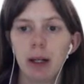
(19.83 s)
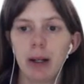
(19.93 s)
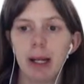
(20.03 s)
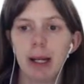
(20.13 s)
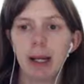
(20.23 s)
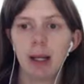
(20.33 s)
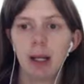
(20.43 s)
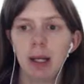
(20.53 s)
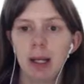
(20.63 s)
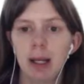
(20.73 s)
that
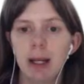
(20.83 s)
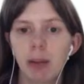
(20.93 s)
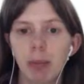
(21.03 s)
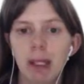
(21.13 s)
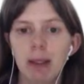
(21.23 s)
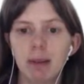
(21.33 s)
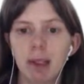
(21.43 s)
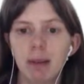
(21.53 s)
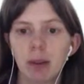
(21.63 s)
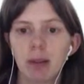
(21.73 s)
explains
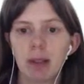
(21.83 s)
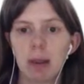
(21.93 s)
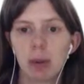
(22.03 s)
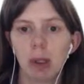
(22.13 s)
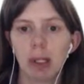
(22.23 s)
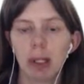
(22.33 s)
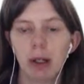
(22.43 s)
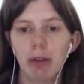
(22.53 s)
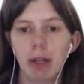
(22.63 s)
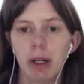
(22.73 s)
this conceptually here.
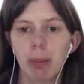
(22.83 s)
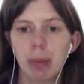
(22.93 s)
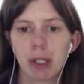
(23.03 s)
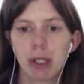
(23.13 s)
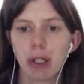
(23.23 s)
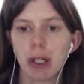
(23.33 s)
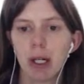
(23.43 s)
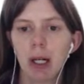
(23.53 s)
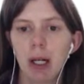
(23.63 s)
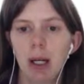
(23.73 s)
You've got a picture
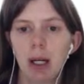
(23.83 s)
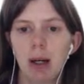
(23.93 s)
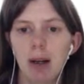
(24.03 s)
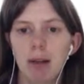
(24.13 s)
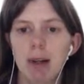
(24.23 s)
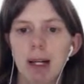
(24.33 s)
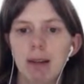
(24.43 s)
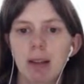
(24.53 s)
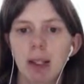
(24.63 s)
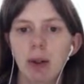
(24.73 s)
of
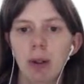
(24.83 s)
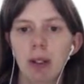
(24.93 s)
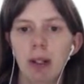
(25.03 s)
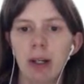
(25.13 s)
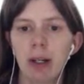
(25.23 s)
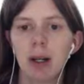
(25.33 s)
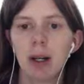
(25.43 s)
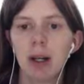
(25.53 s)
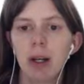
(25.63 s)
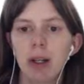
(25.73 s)
Isaac Newton here.
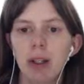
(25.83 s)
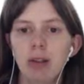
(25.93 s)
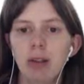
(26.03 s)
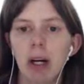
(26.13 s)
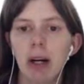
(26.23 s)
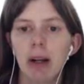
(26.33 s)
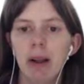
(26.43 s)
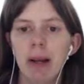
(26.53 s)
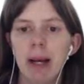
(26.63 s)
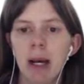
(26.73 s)
You've got
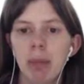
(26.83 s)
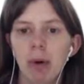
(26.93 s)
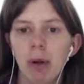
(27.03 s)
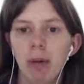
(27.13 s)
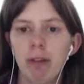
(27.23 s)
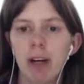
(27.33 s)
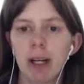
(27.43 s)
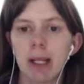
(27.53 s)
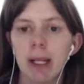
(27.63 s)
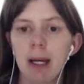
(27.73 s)
an apple
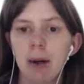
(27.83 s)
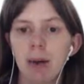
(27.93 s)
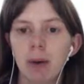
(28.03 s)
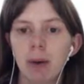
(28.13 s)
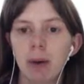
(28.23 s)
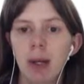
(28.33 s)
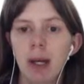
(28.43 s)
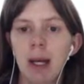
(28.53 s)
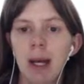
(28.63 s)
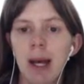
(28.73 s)
falling down.
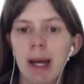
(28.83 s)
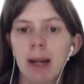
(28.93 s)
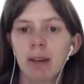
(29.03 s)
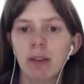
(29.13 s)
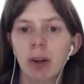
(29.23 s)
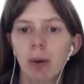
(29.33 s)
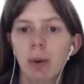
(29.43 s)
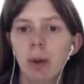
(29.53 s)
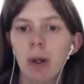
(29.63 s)
And so